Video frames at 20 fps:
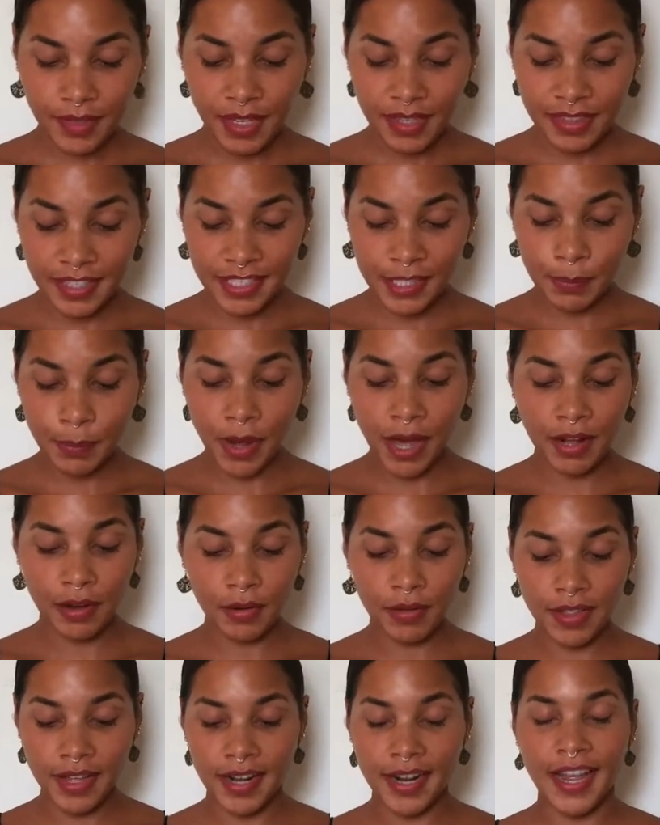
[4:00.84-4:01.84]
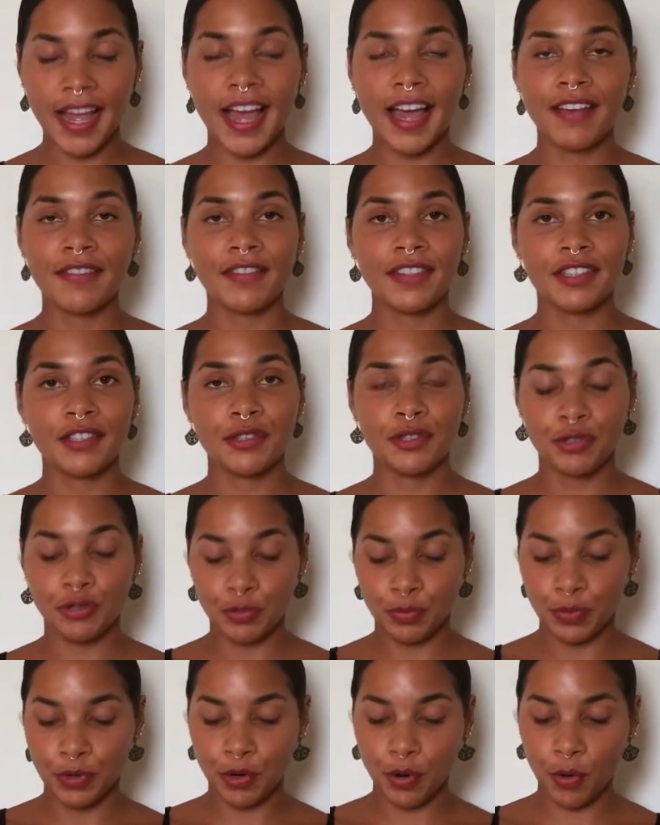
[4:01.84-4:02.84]
This bottle that I have is
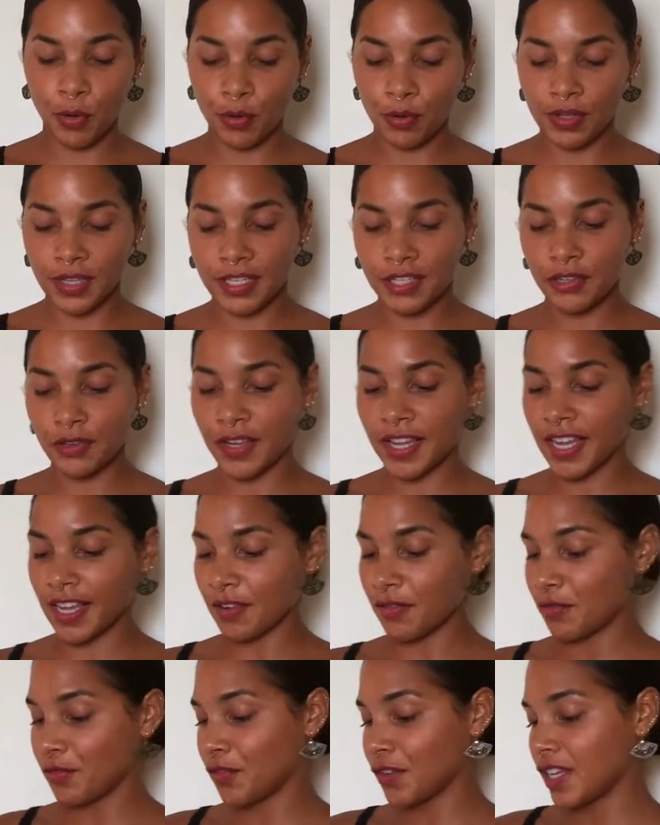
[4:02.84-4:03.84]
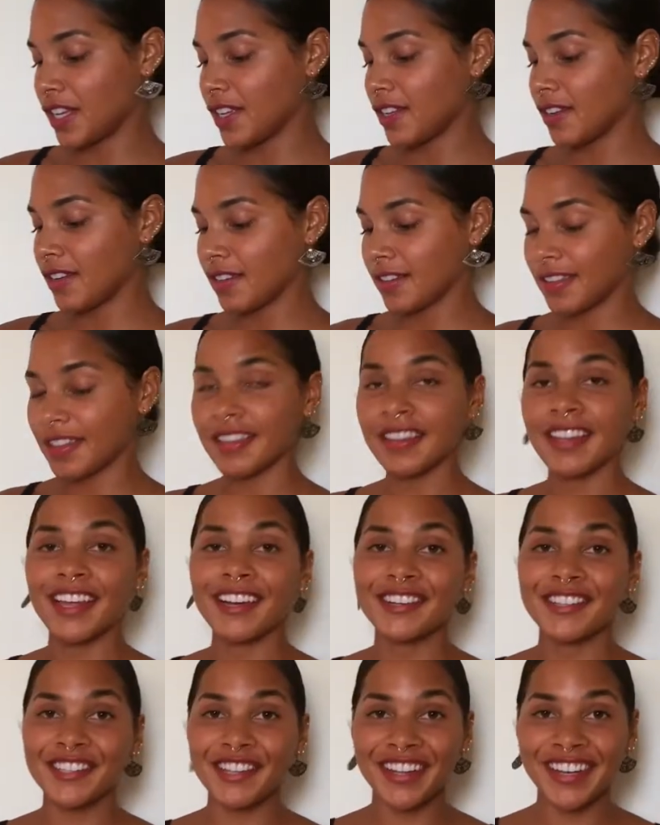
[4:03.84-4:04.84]
super old and you can't read the
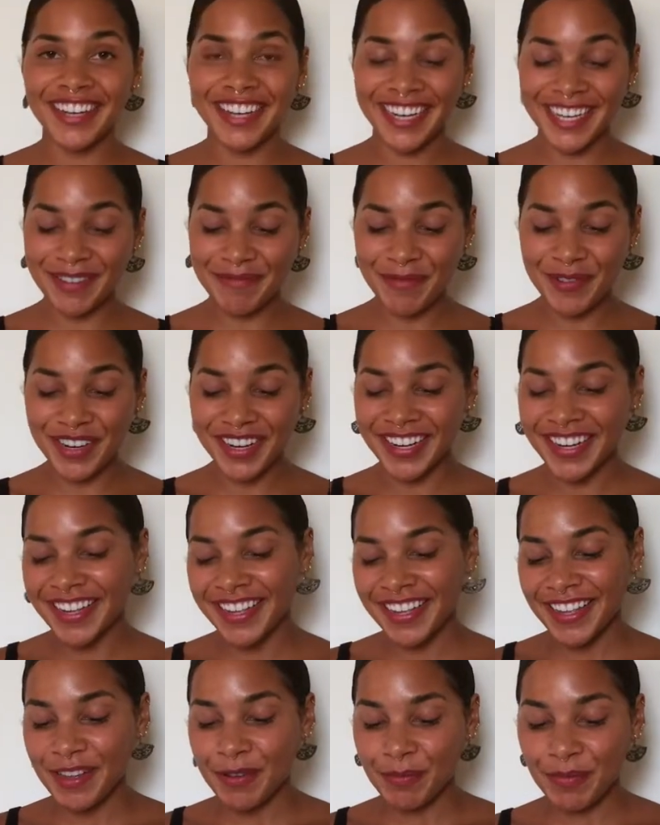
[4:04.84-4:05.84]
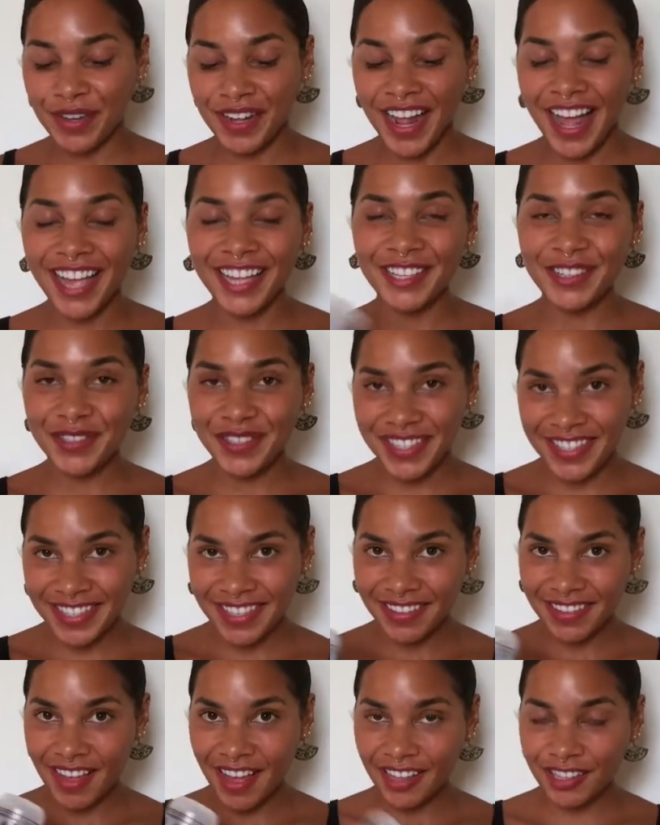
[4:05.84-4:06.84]
letters on it anymore, but I use this
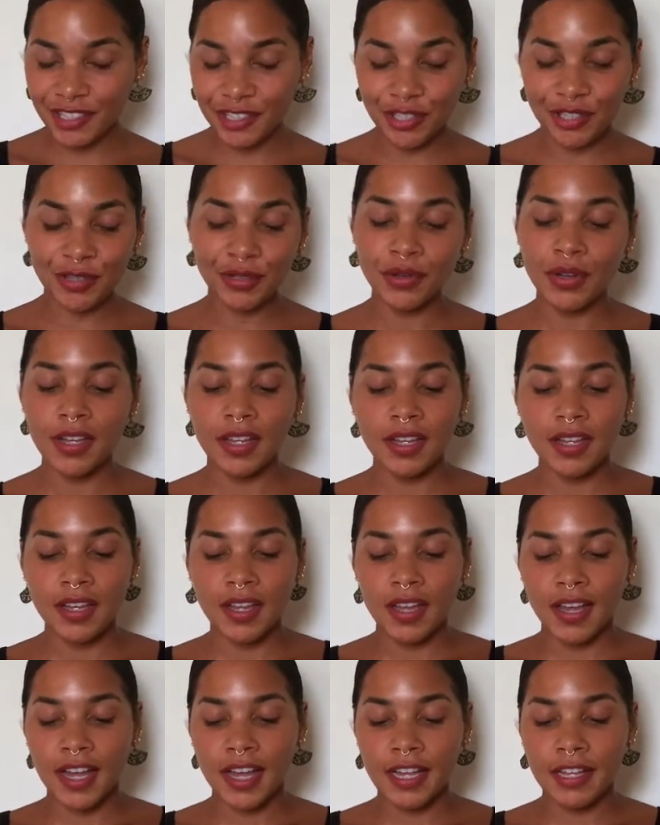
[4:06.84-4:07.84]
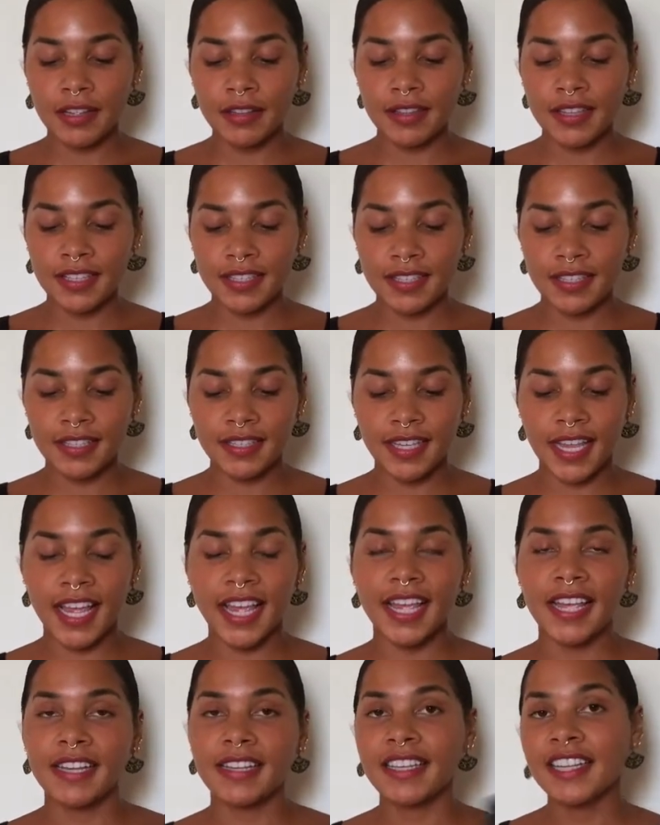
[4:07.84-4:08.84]
a lot too. This is
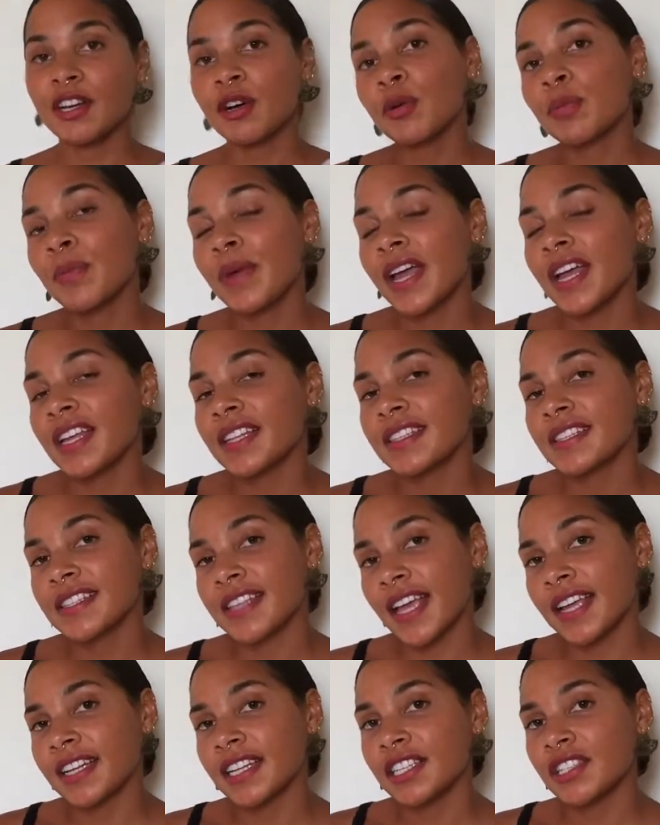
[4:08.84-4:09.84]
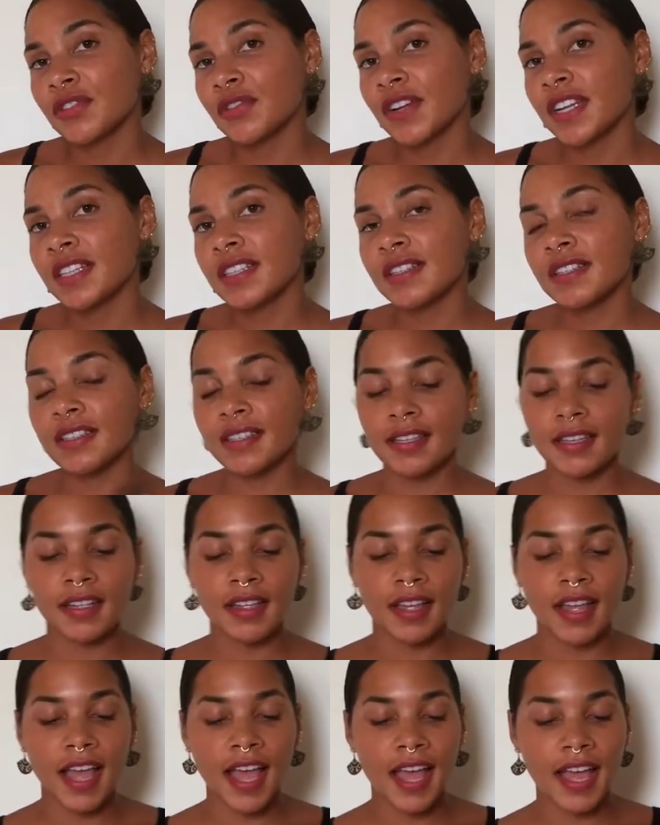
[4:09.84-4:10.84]
a Neomed sinus rinse,
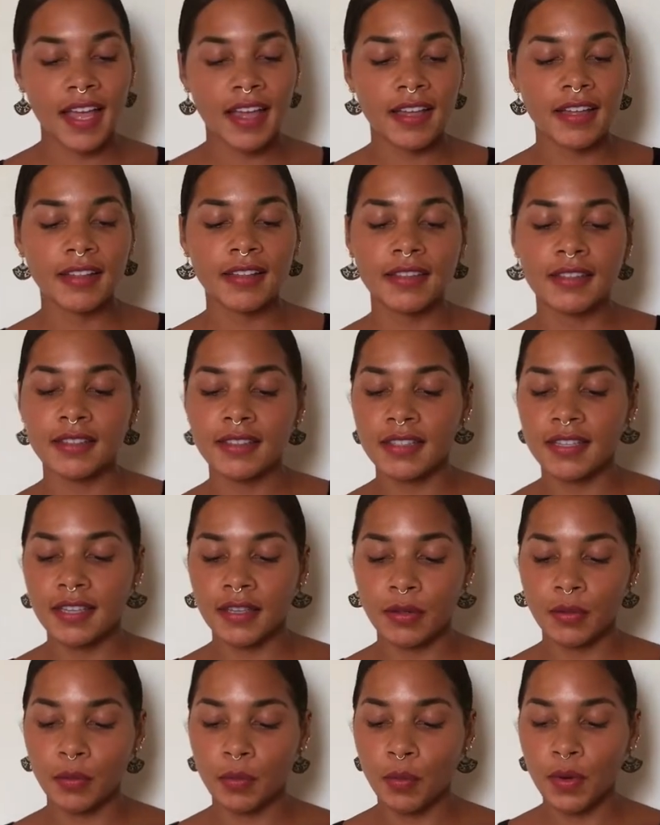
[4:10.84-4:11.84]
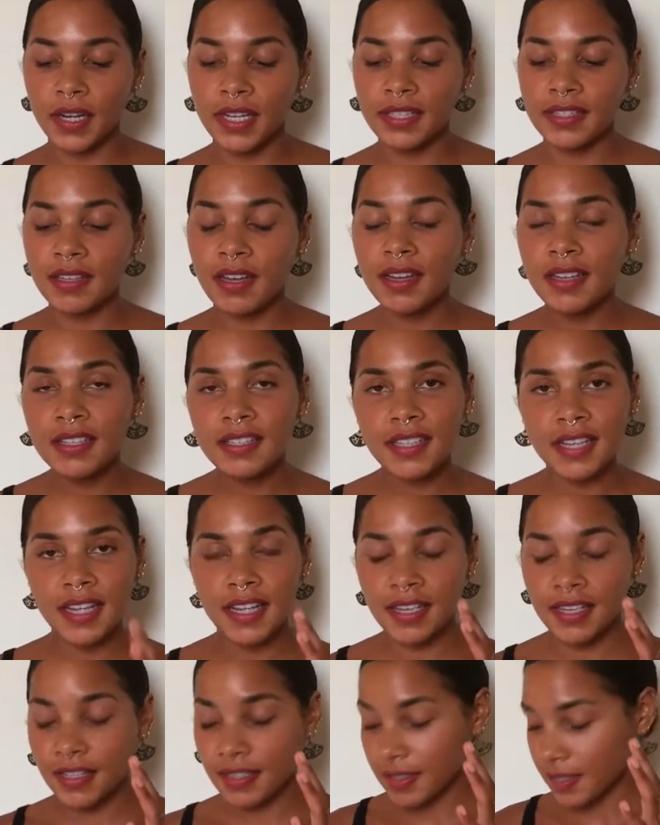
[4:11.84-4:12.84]
and what it does
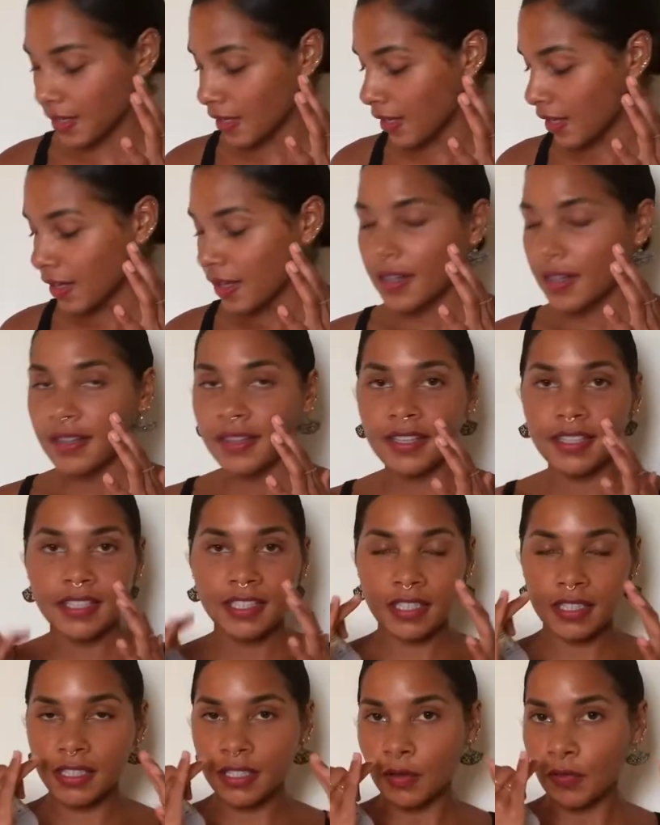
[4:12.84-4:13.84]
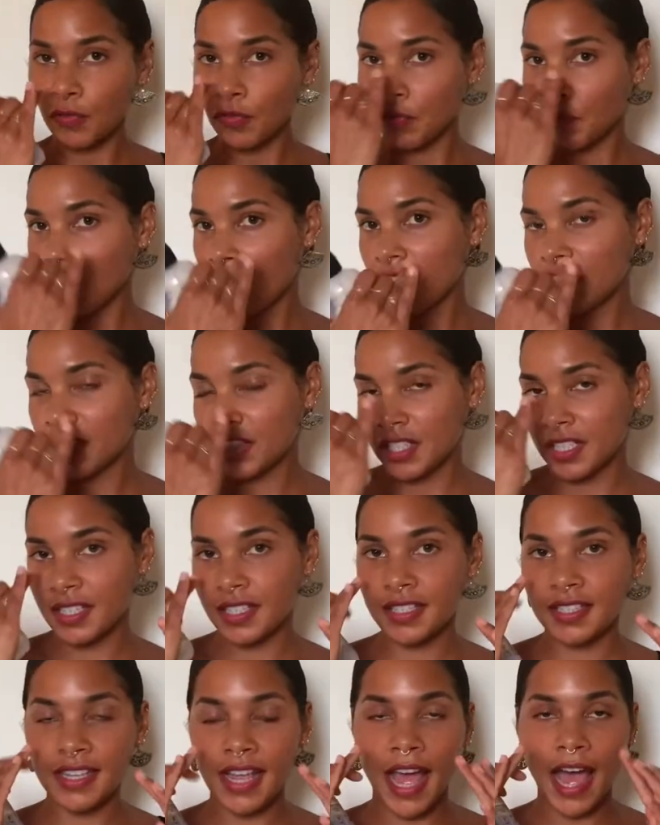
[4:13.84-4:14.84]
is this just
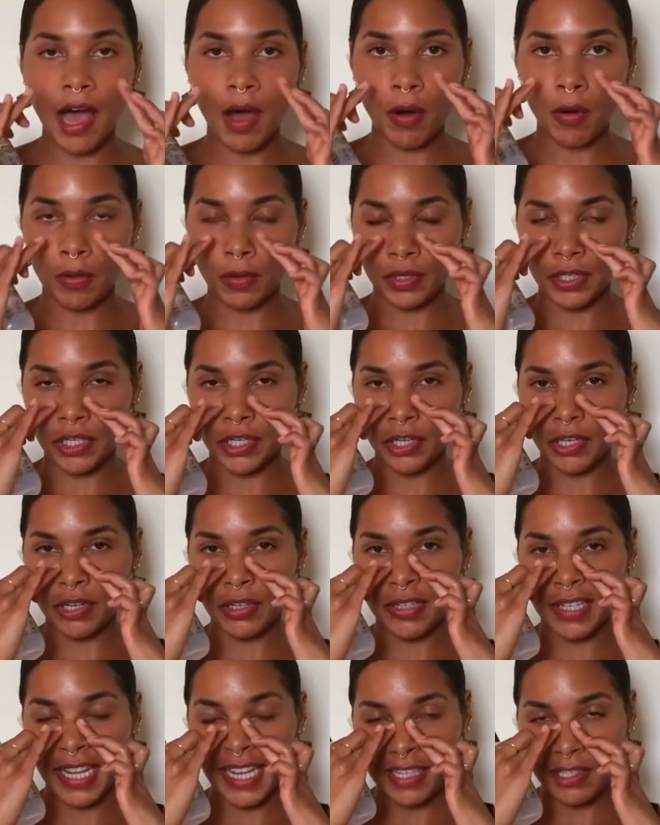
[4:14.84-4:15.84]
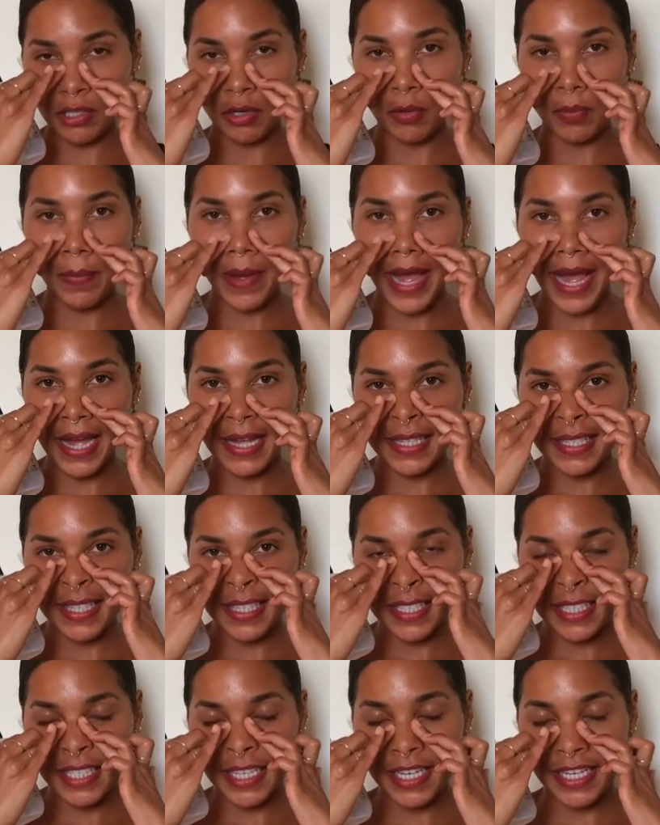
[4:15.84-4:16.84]
flushes out your nasal
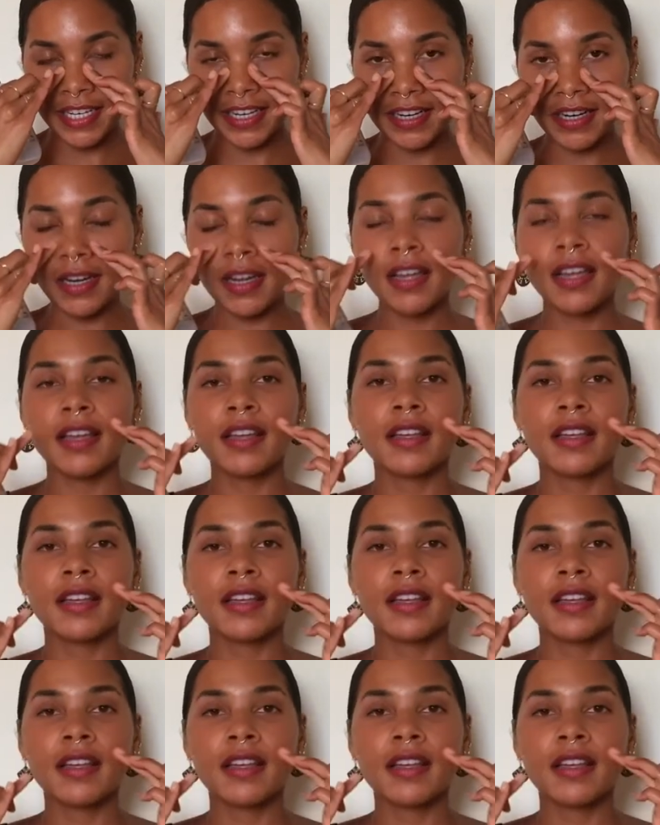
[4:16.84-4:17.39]
passage here.